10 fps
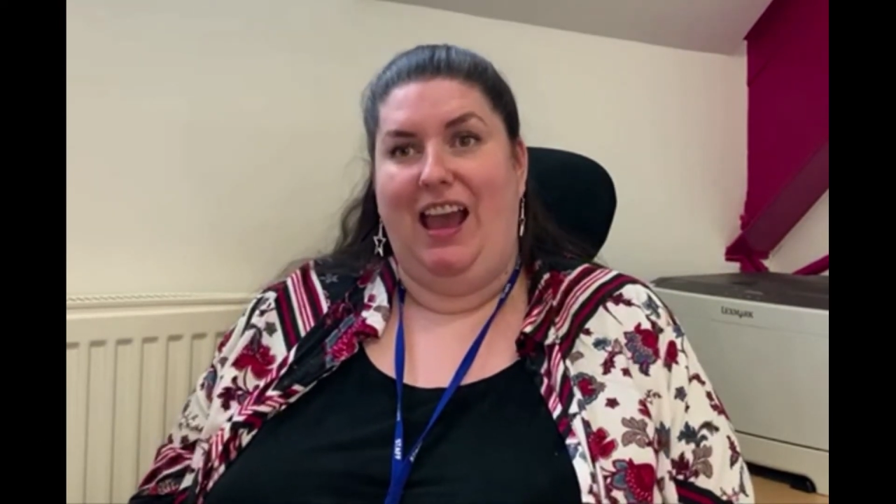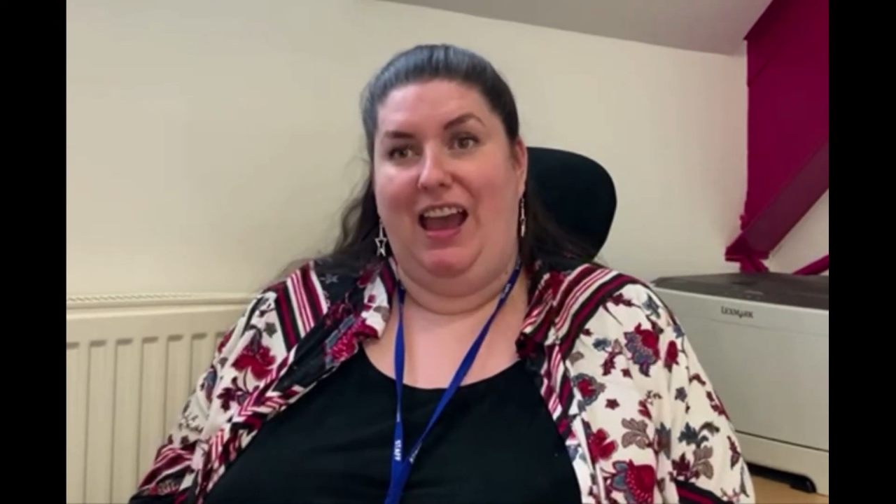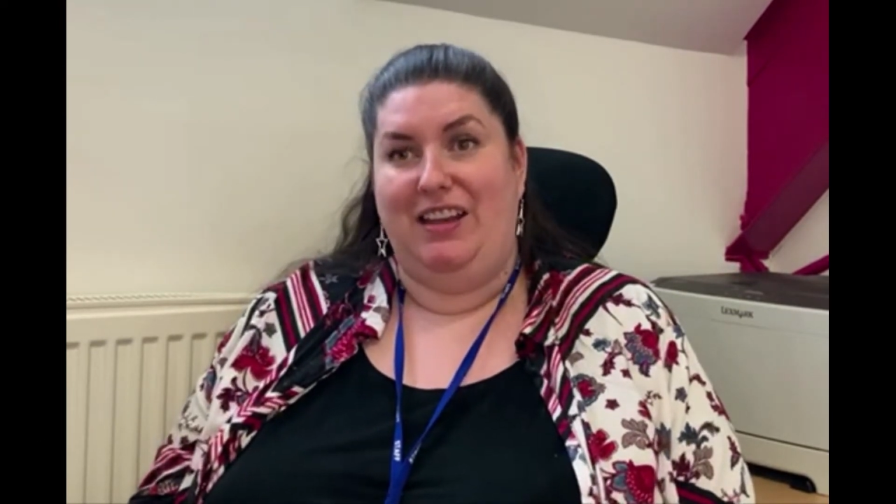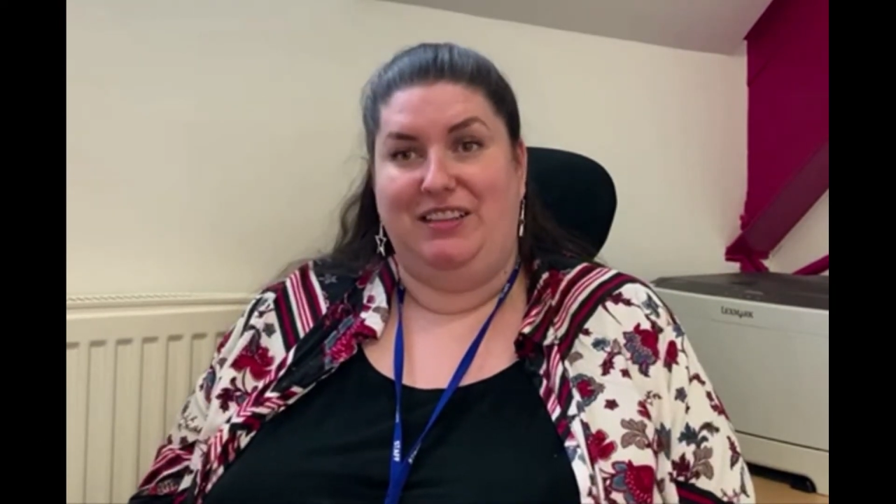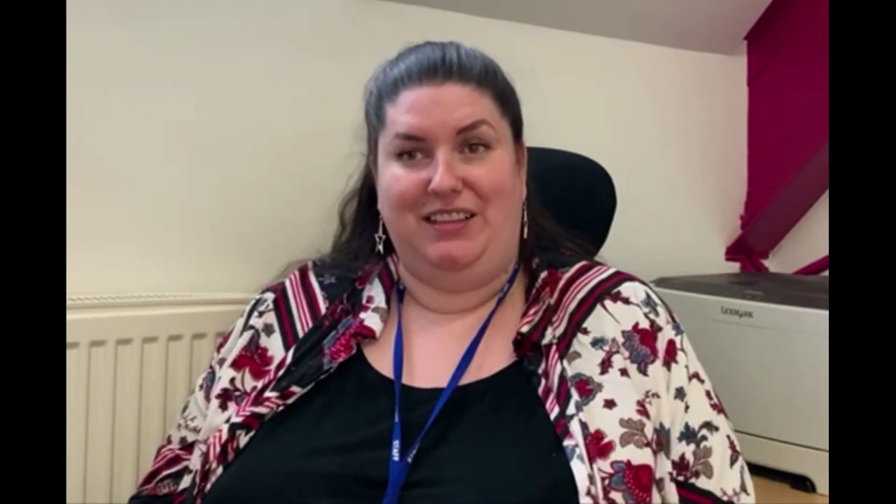
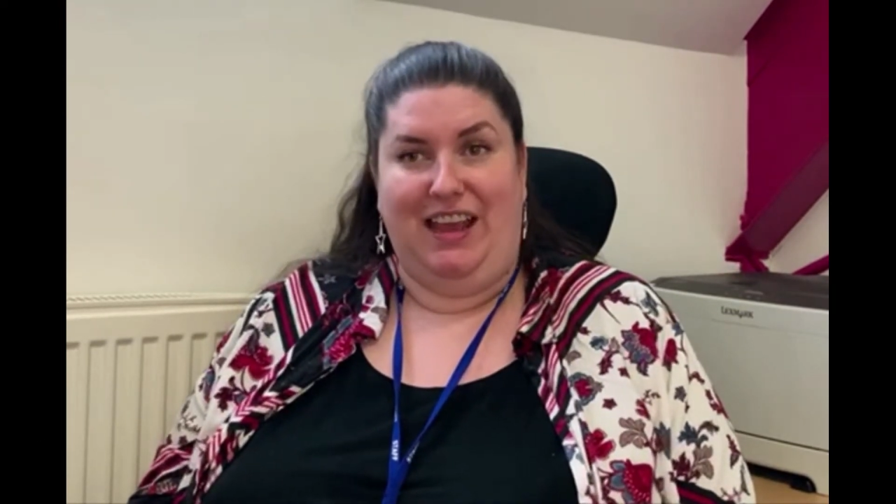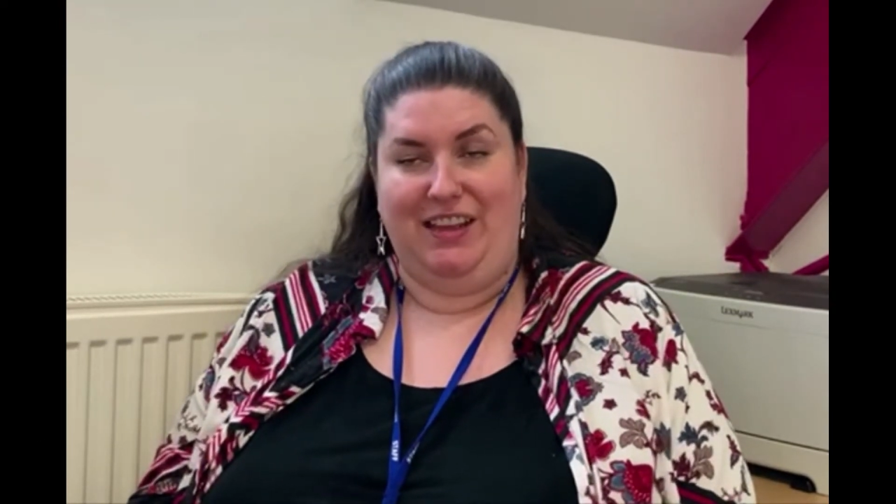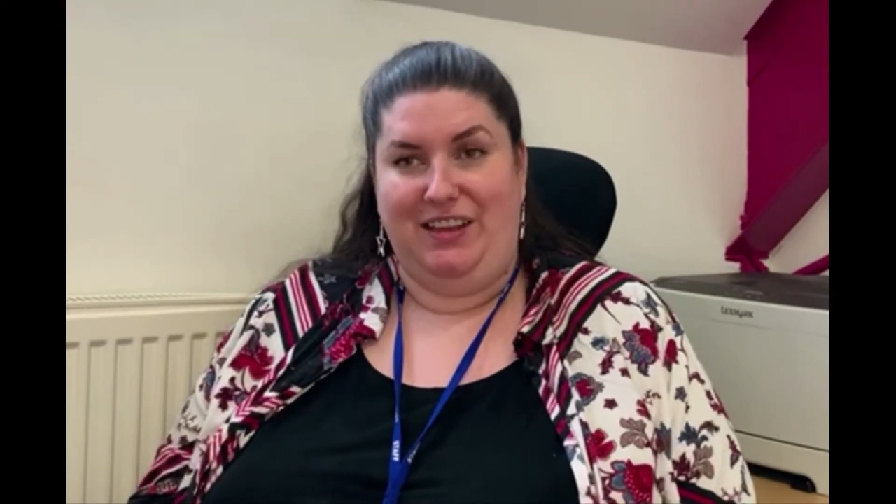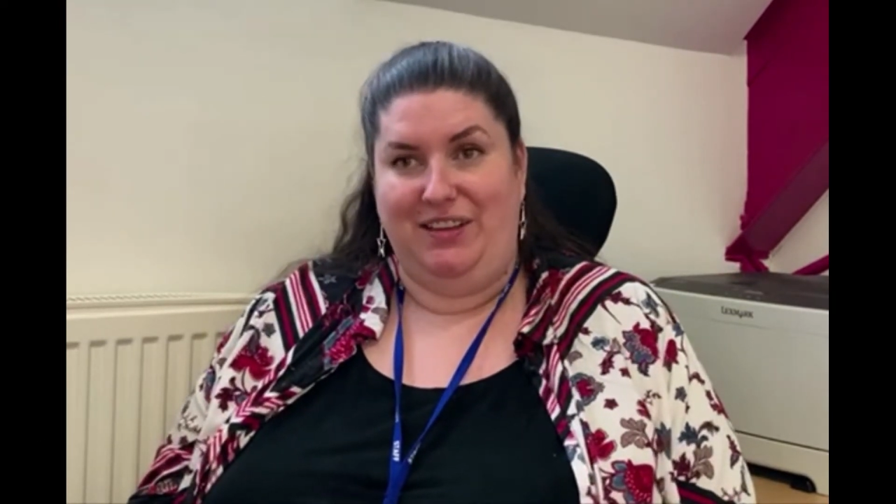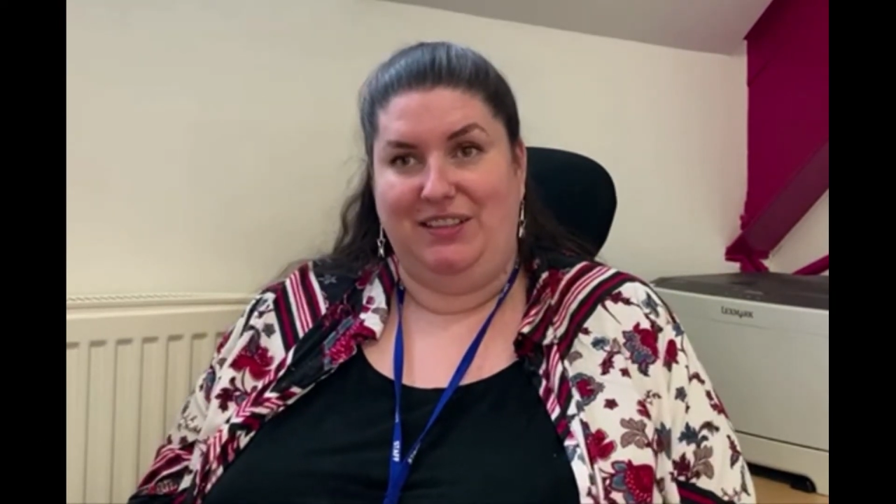and
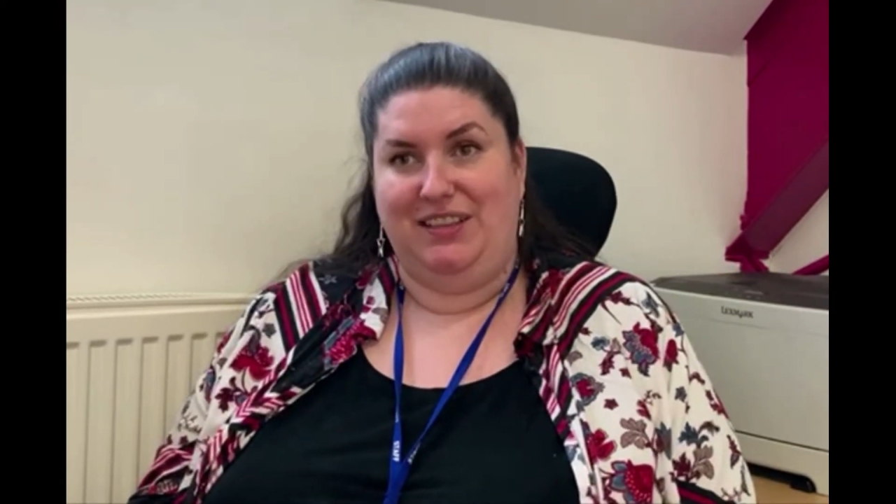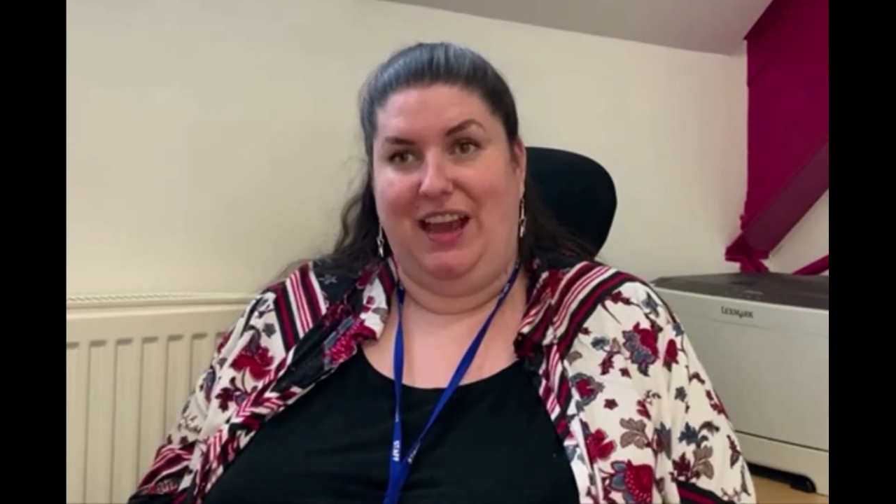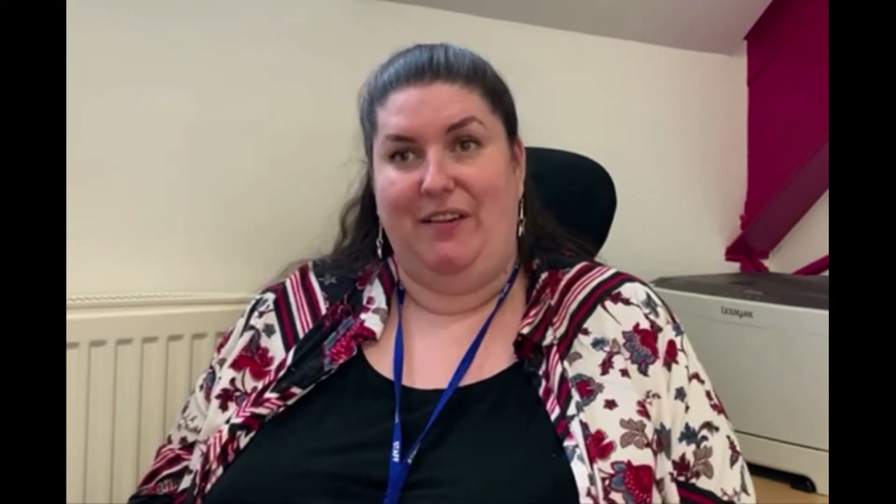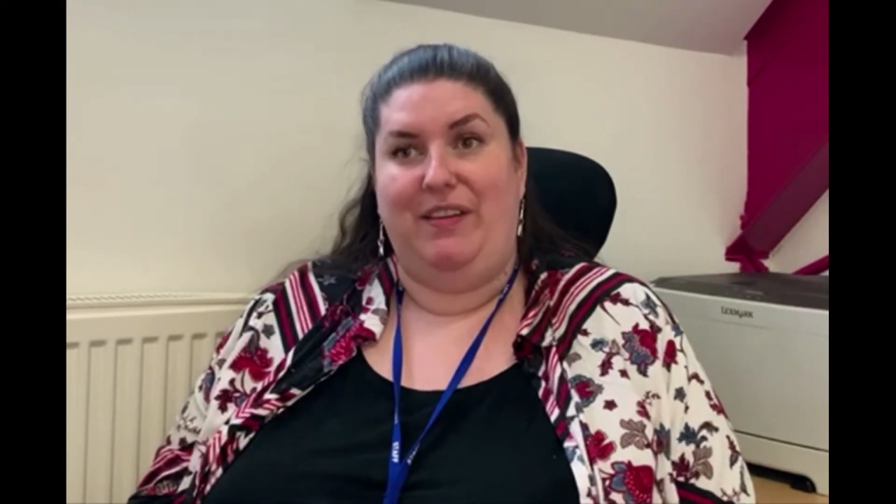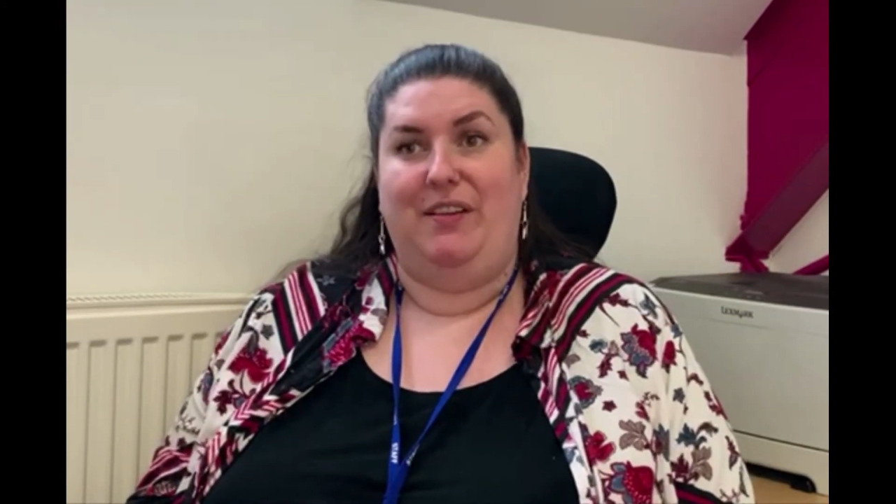getting used to
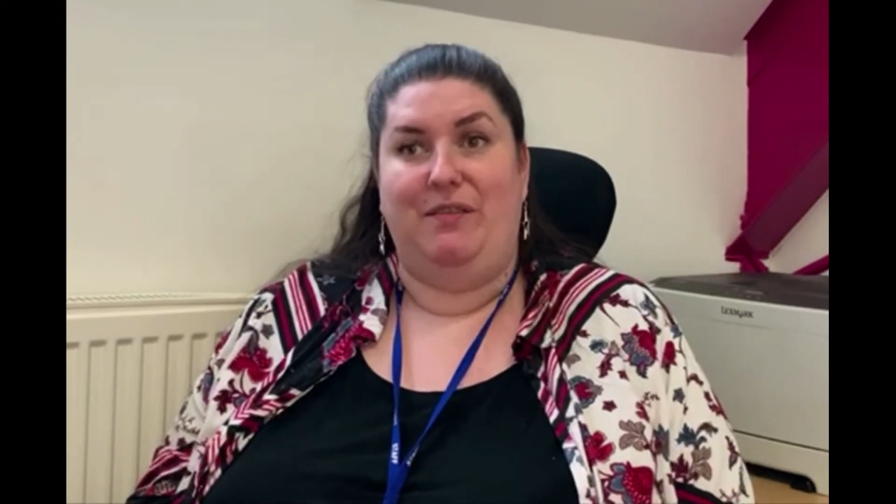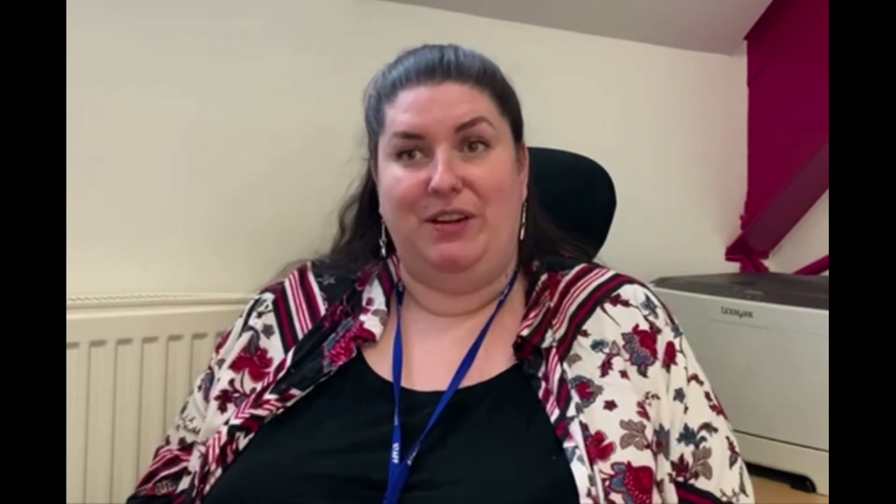having a